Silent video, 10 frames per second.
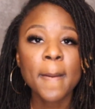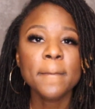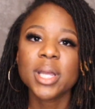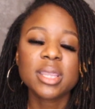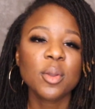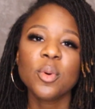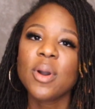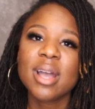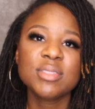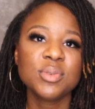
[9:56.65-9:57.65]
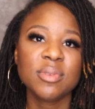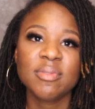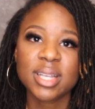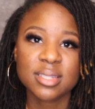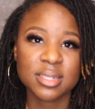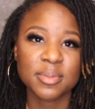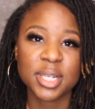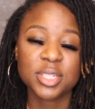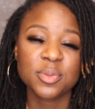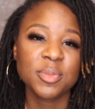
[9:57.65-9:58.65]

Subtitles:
but they won't have to invest as much,